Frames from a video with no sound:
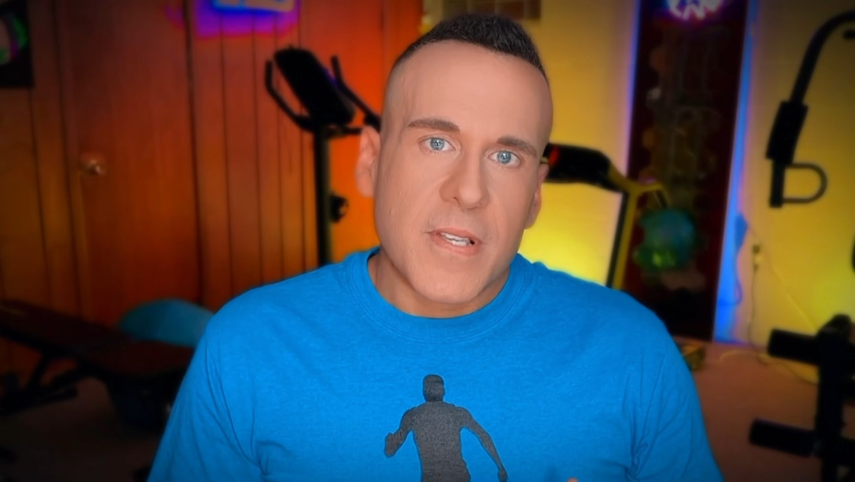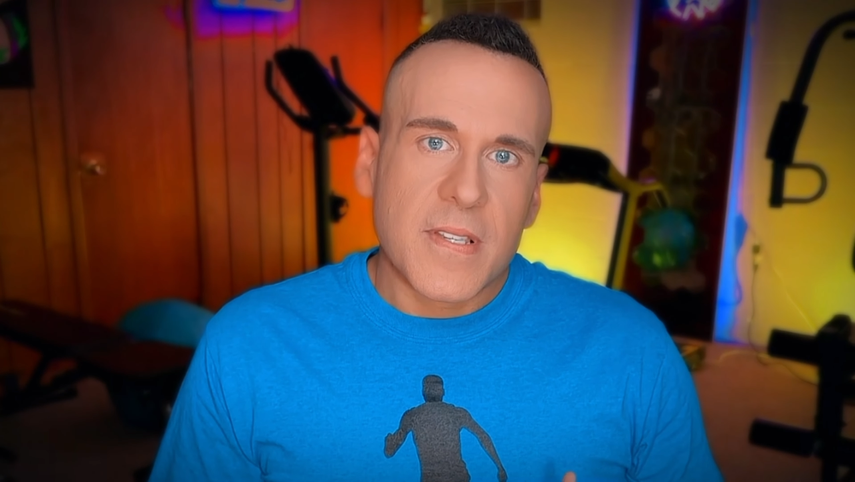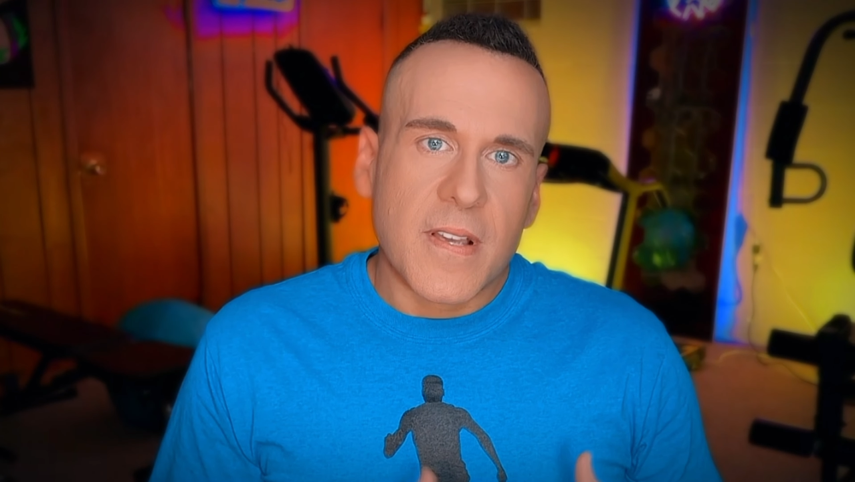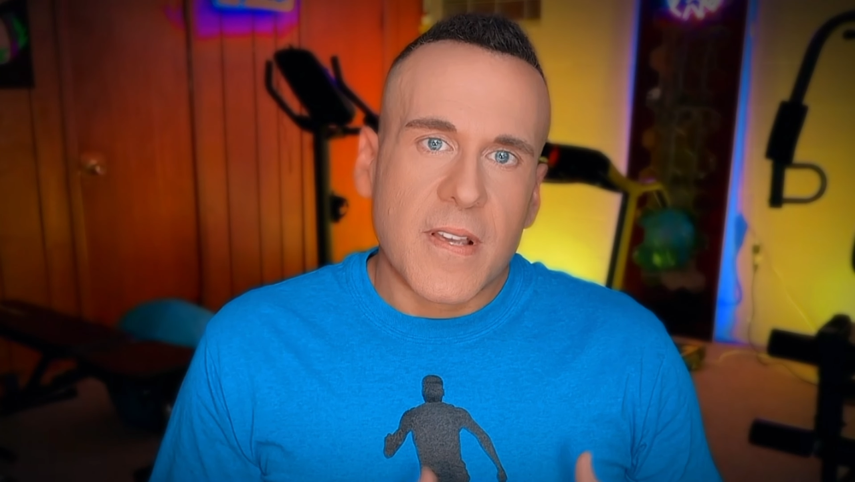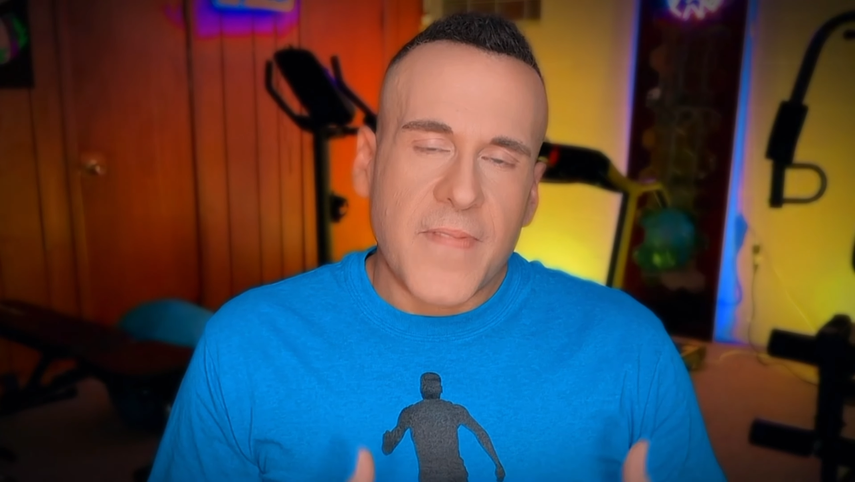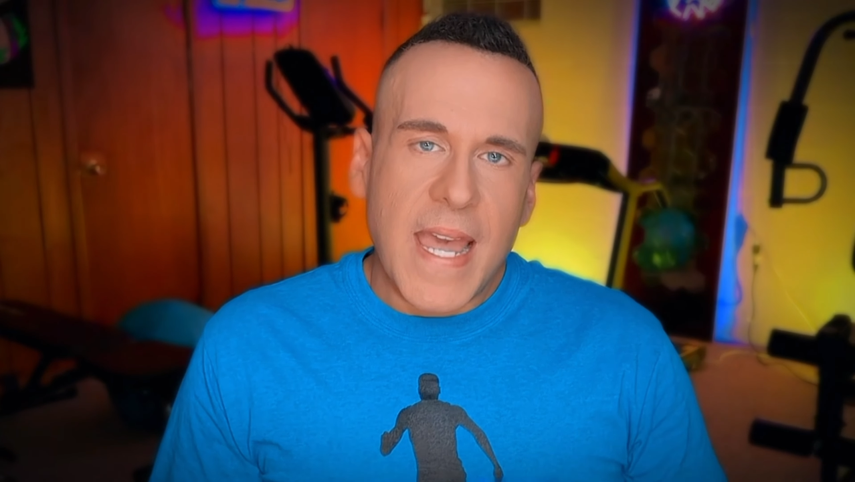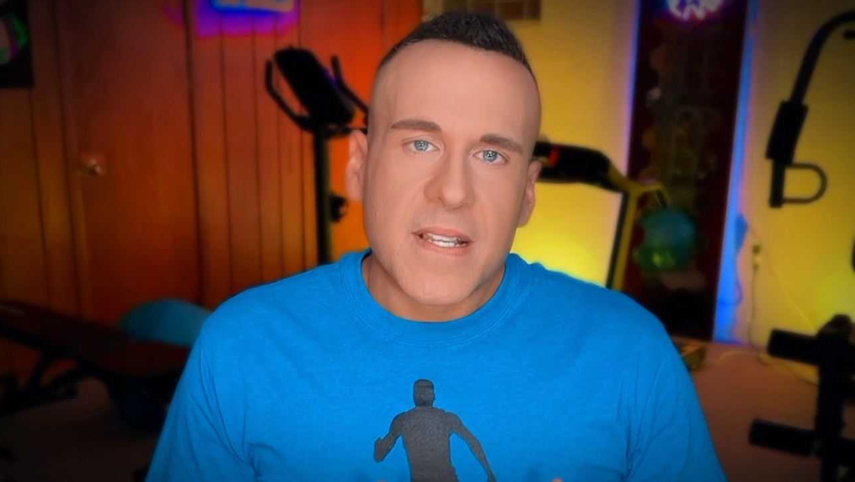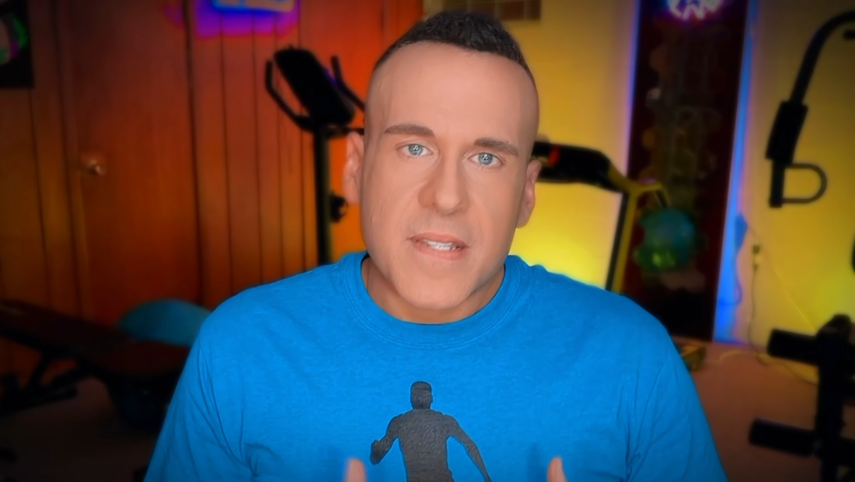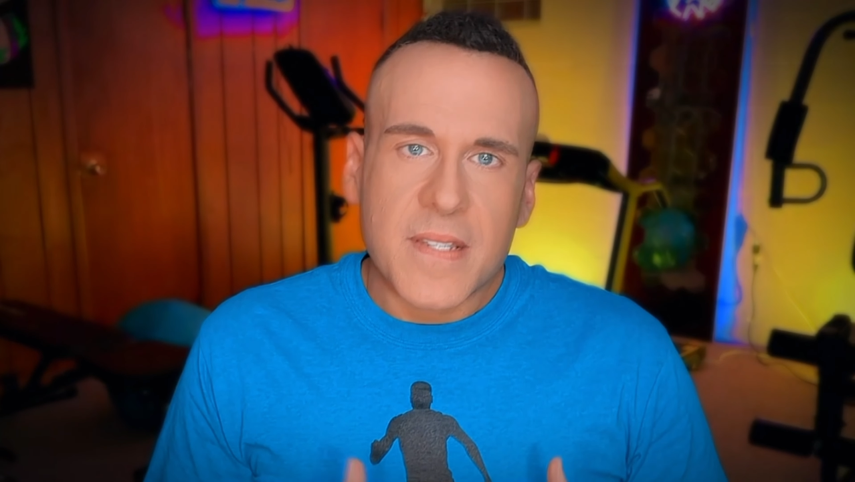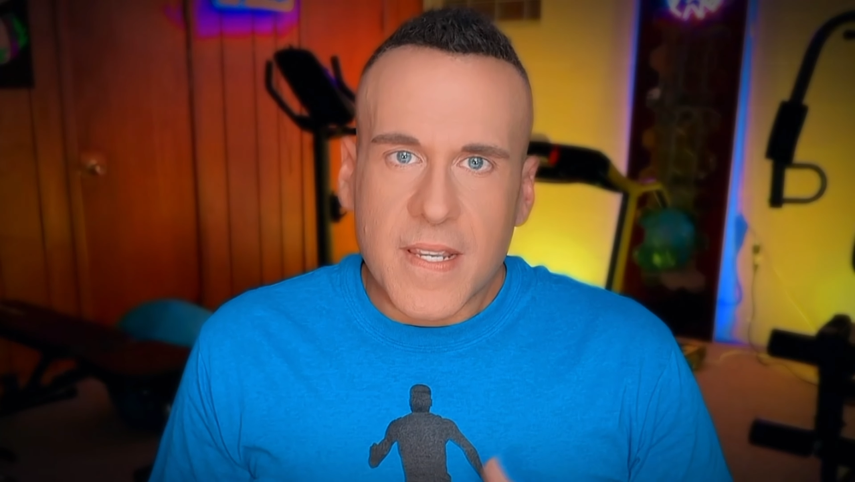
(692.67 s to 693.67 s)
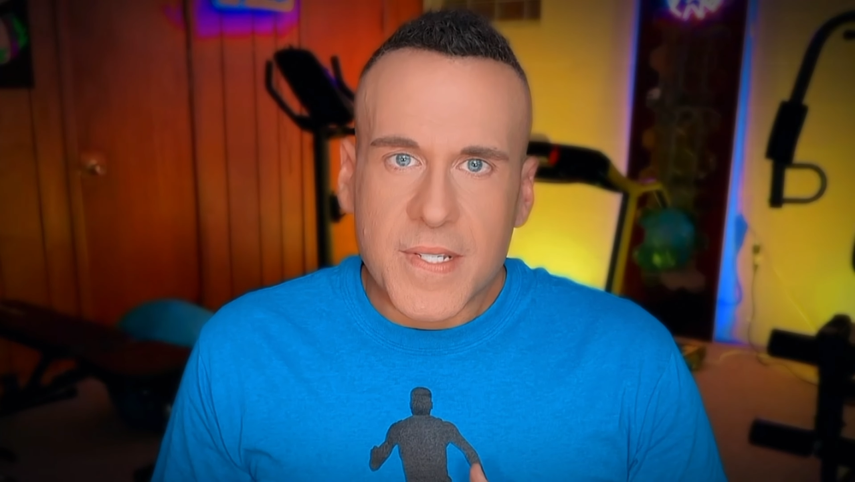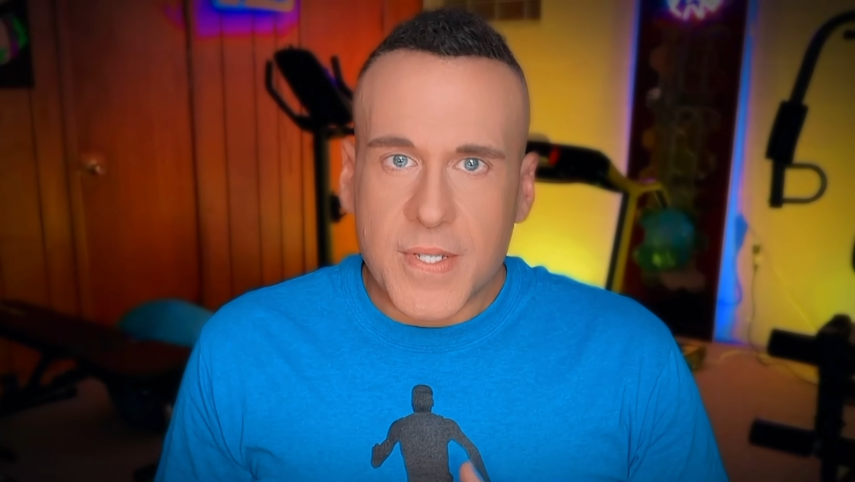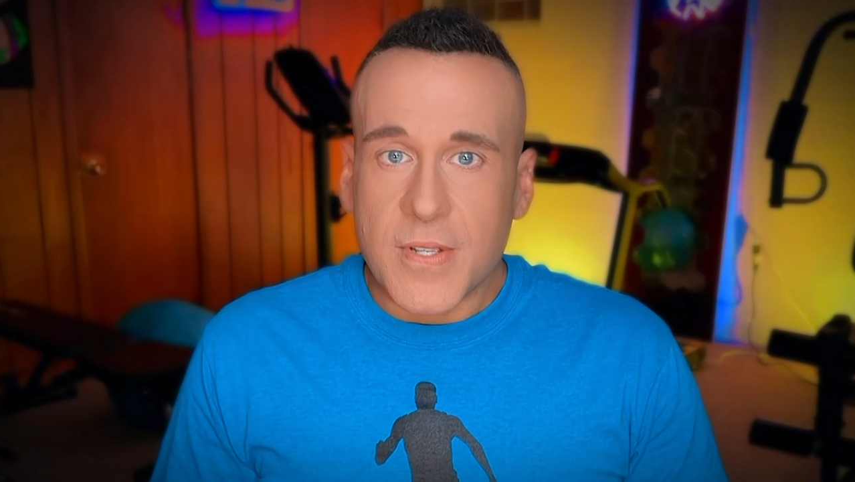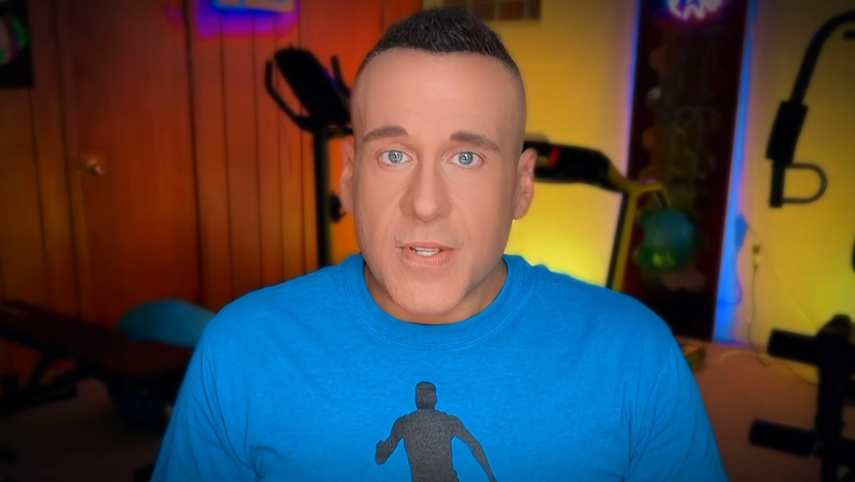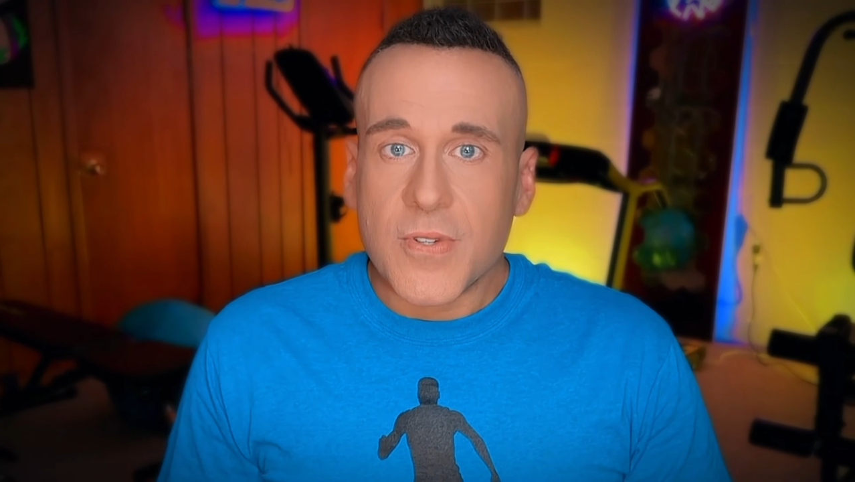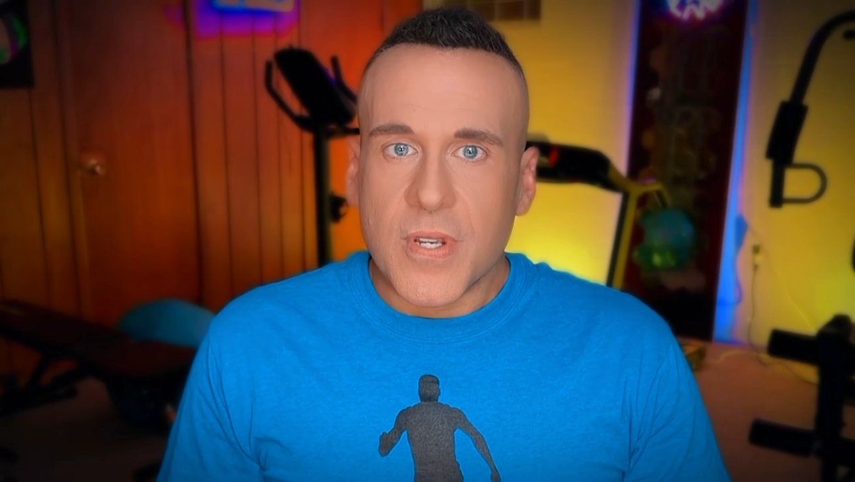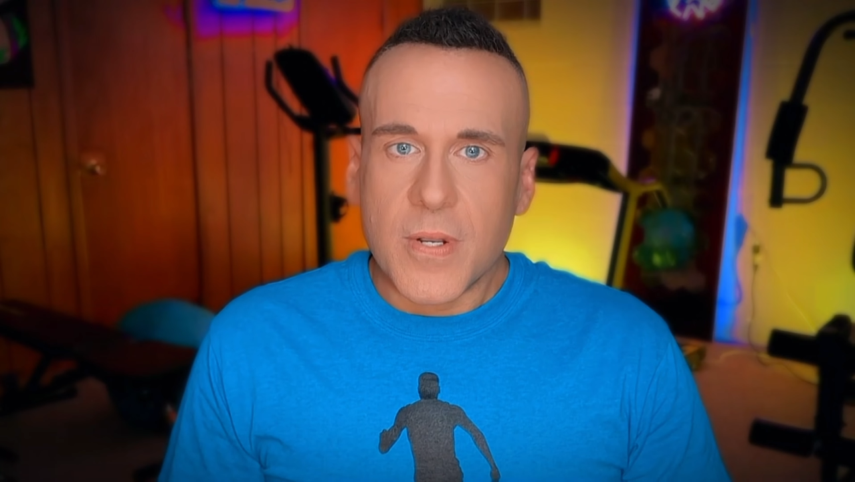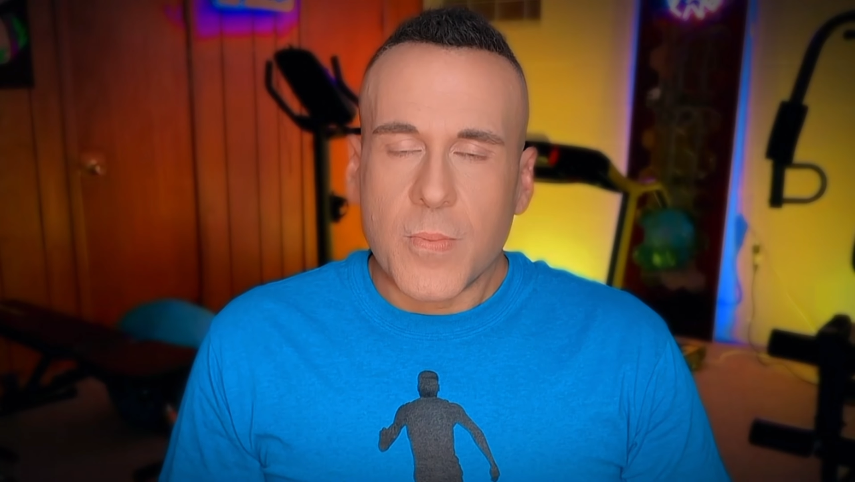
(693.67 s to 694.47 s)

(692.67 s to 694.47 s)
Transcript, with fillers: a fast and easy solution